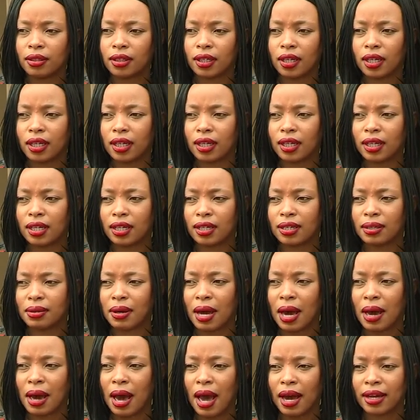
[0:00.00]
uh,
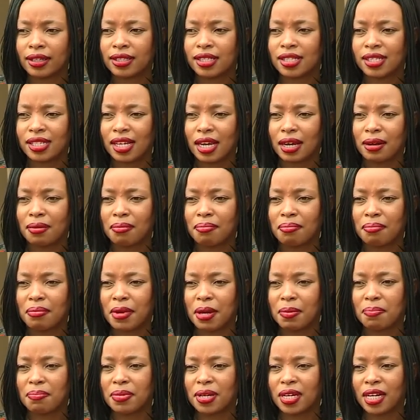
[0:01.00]
I'd say
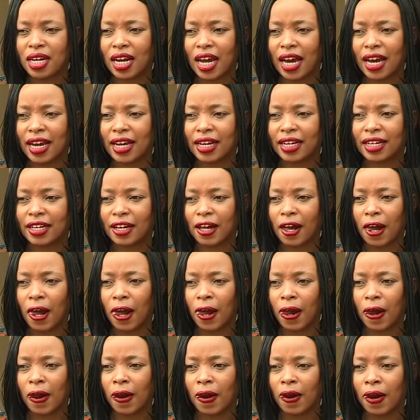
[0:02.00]
maybe like
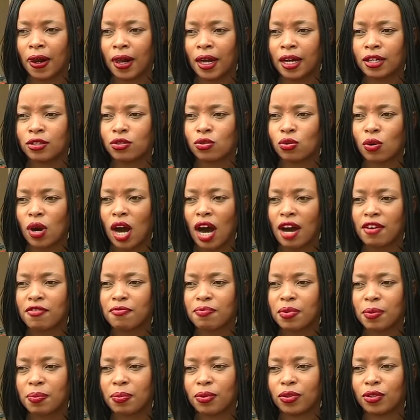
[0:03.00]
to have
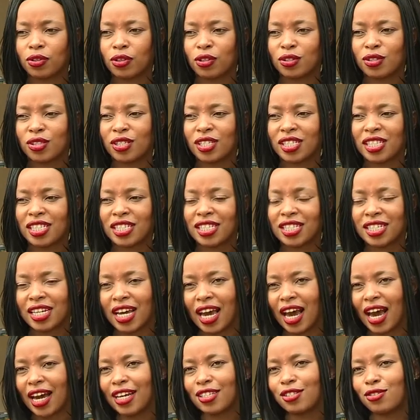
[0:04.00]
people not
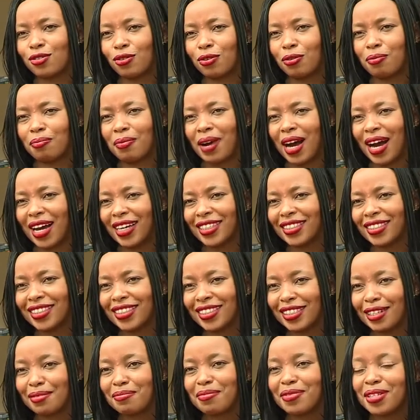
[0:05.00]
stare so much.
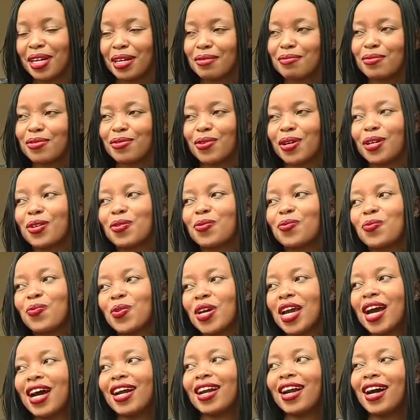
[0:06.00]
Sometimes when
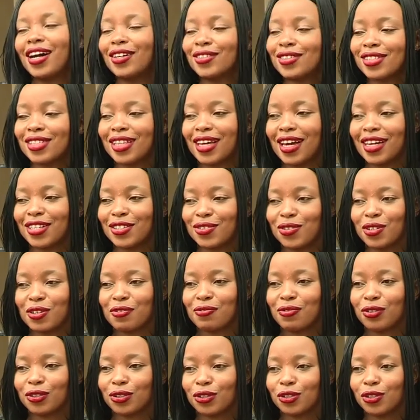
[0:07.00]
we are out there doing
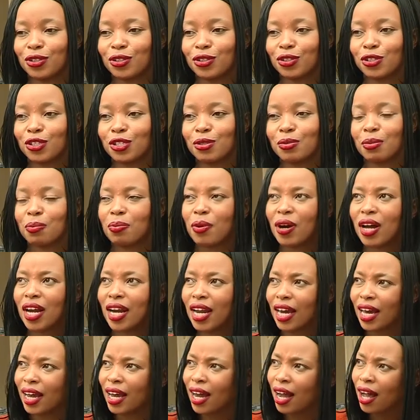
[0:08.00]
photo shoots, people
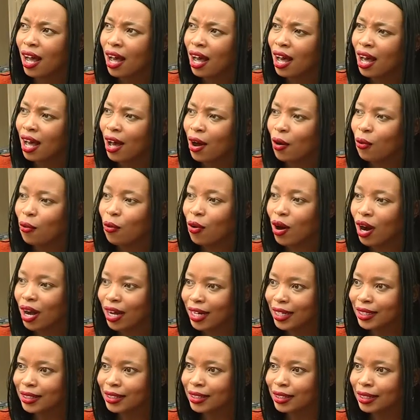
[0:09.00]
are like,
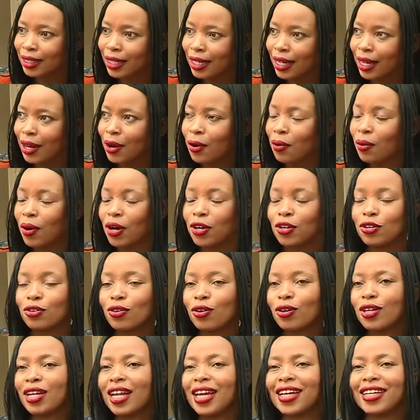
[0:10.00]
"What?" Well, you
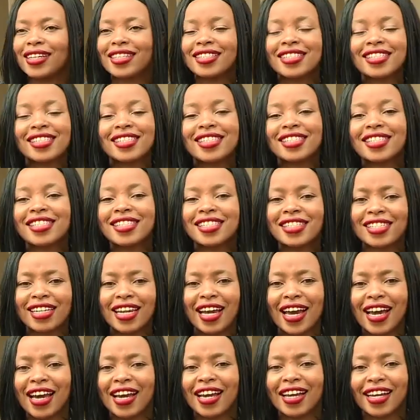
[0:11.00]
know, like it's just
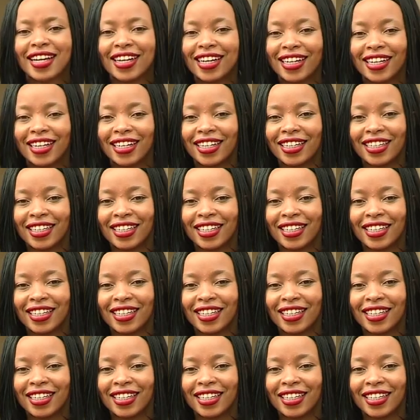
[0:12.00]
like